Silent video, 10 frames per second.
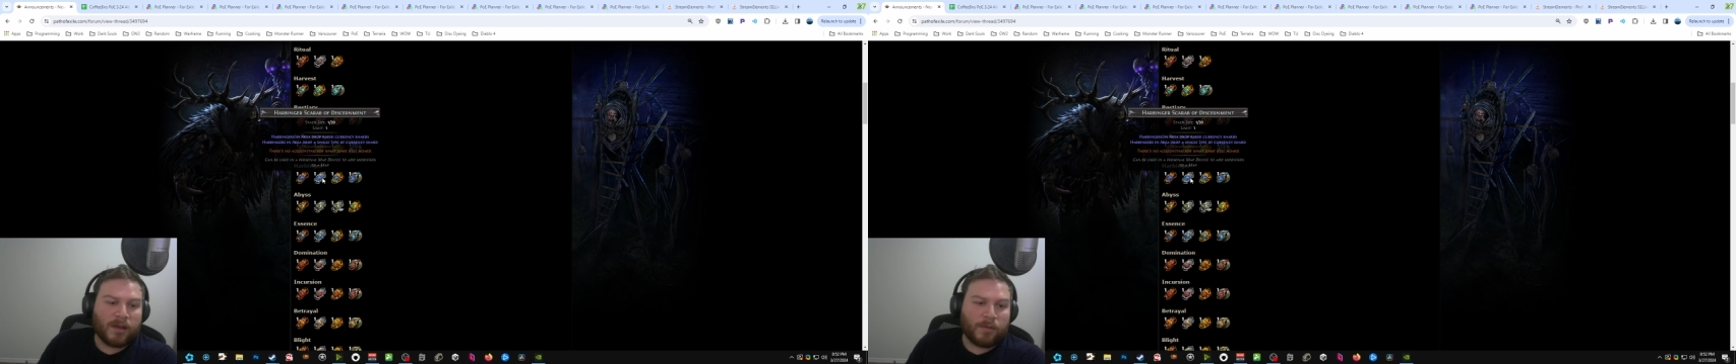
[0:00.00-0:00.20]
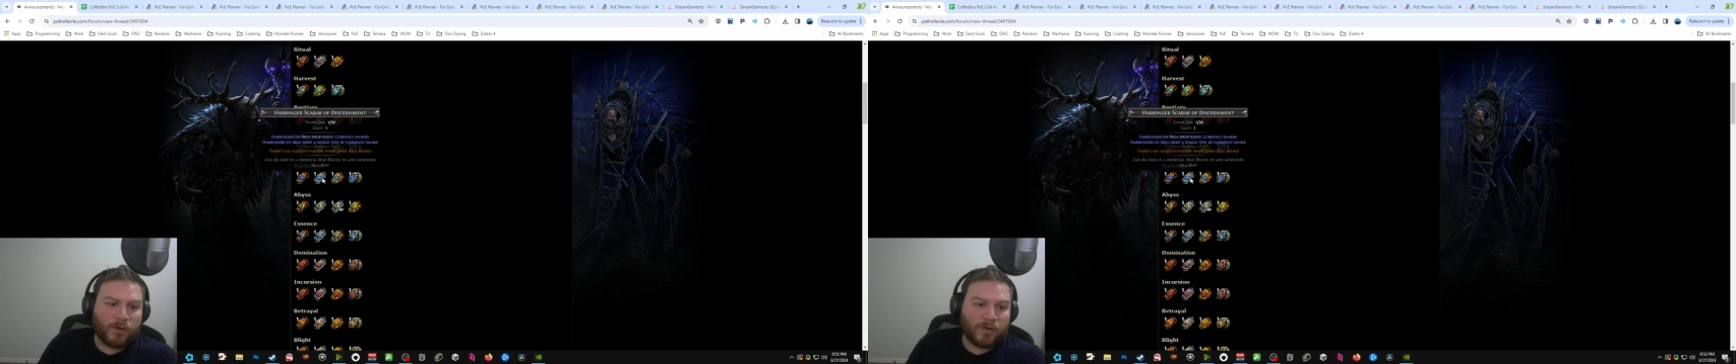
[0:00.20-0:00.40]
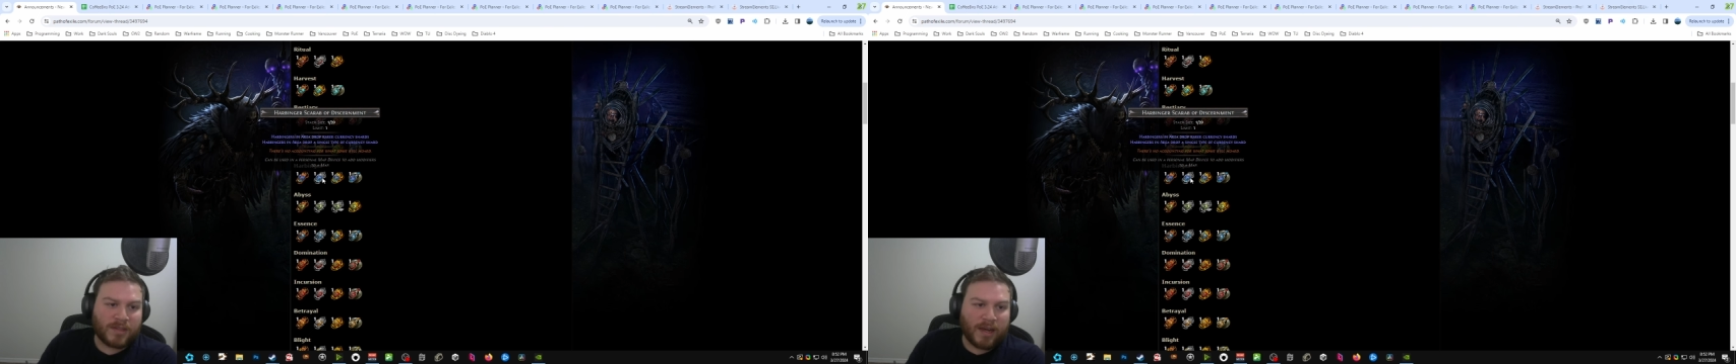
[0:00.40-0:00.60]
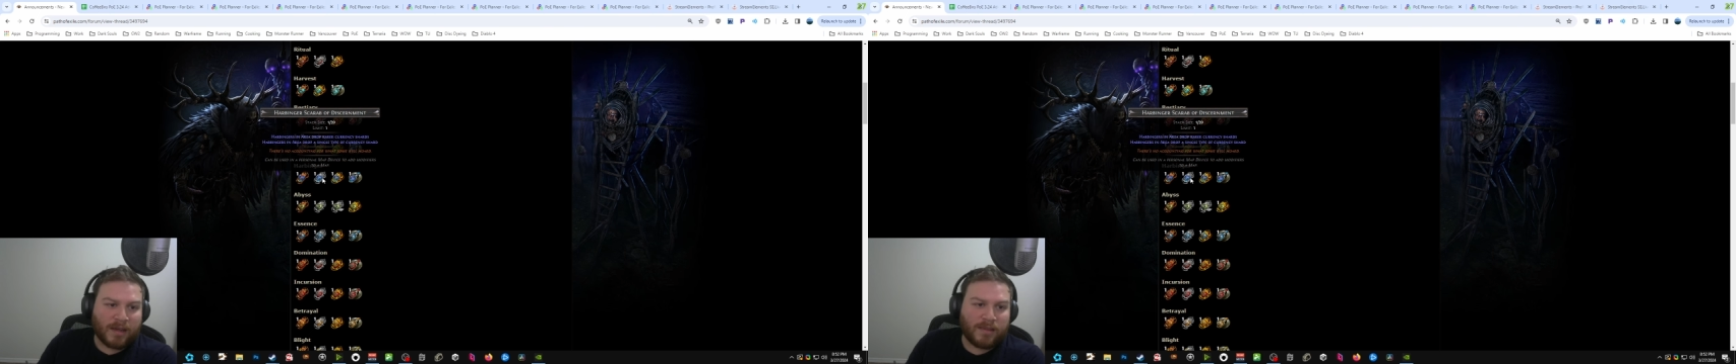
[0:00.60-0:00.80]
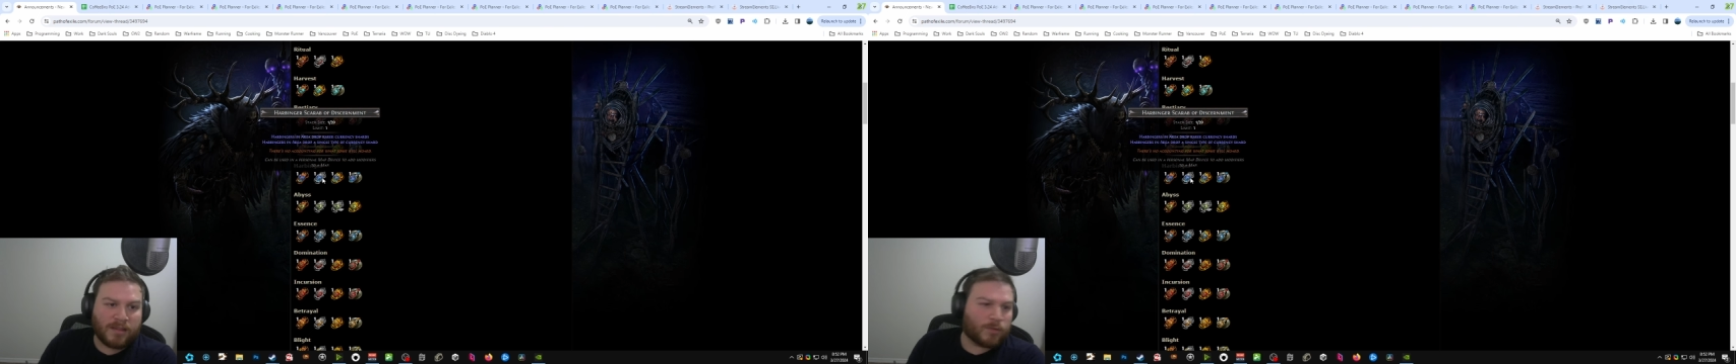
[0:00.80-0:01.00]
And when you
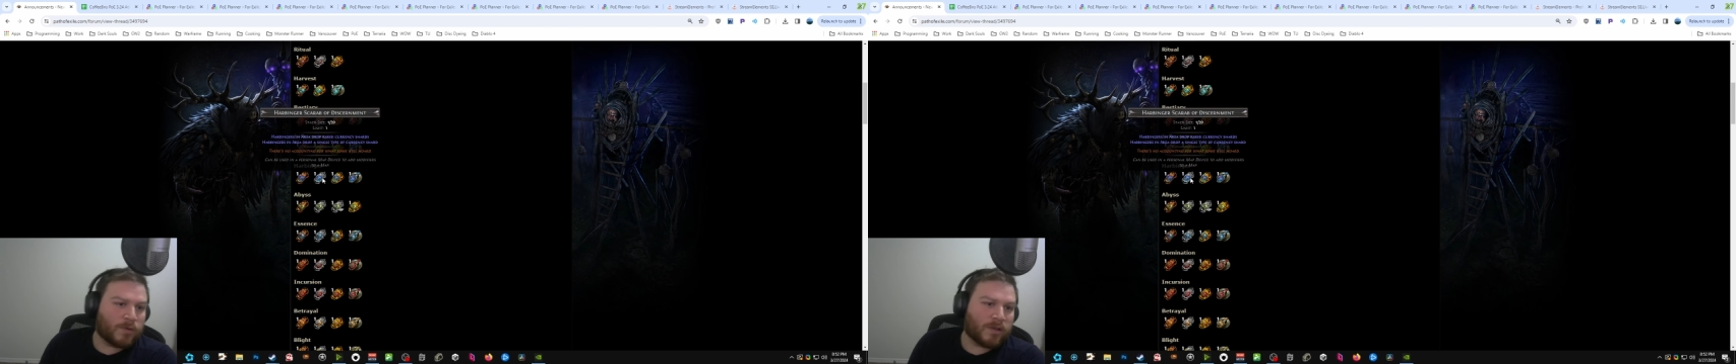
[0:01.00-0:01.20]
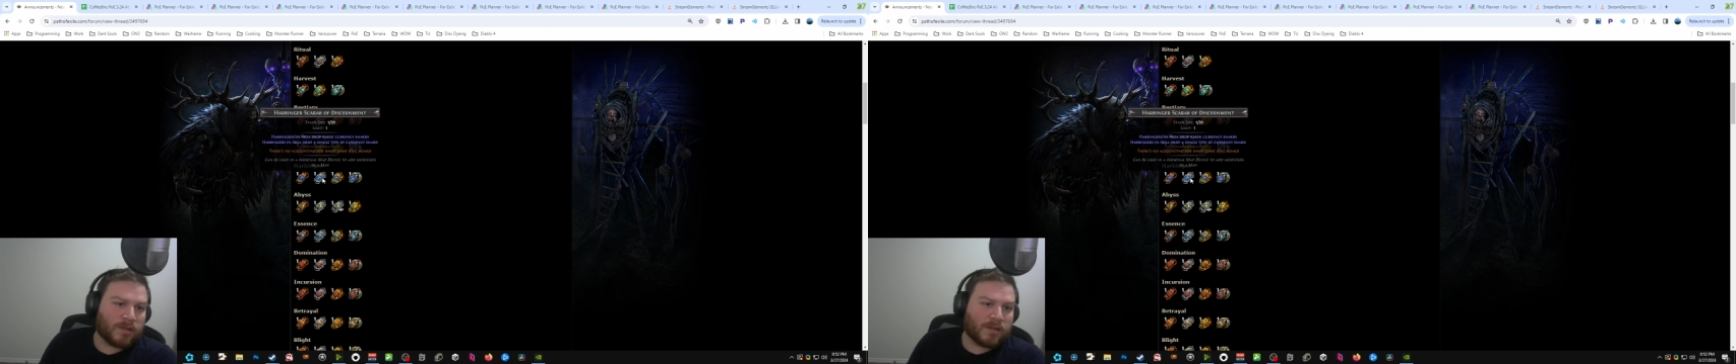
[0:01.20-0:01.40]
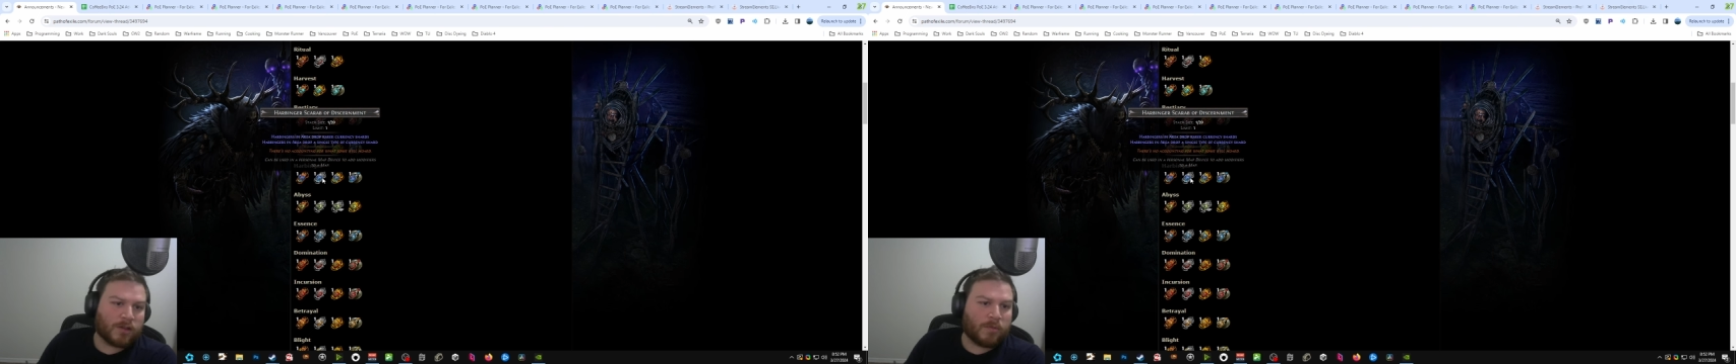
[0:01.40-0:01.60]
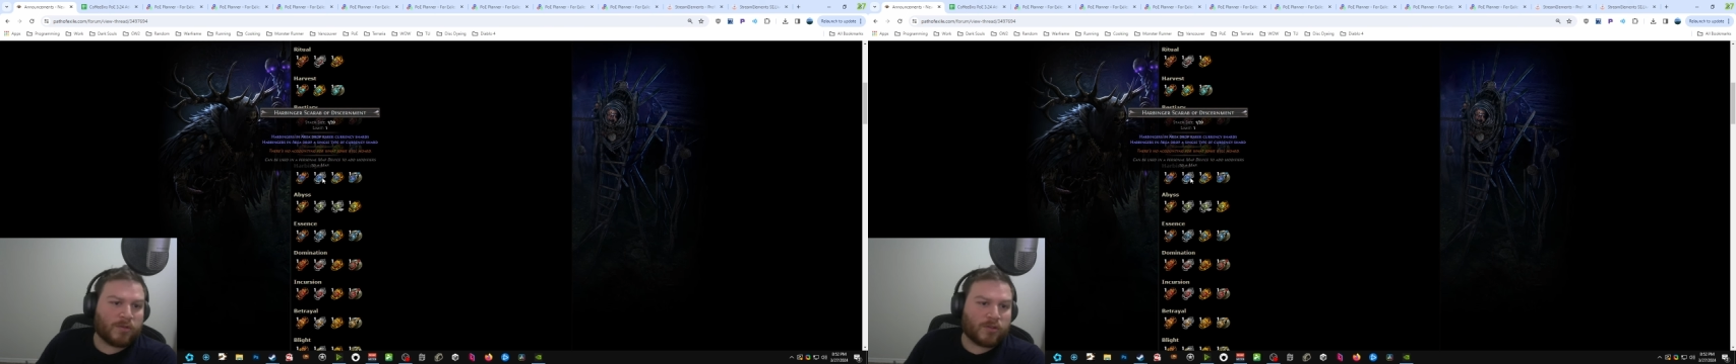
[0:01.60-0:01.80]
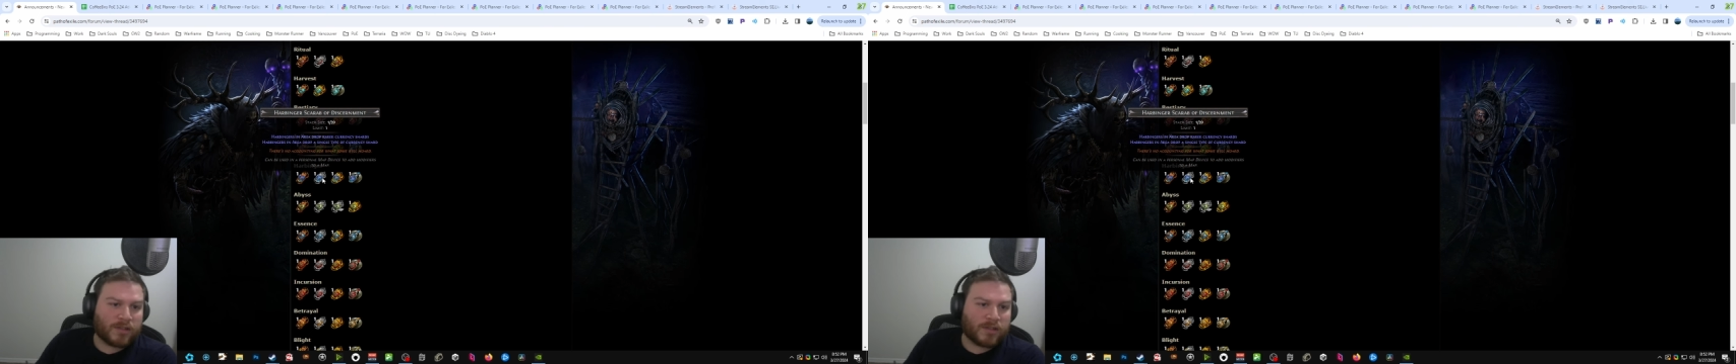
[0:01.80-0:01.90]
stack these with this Harbinger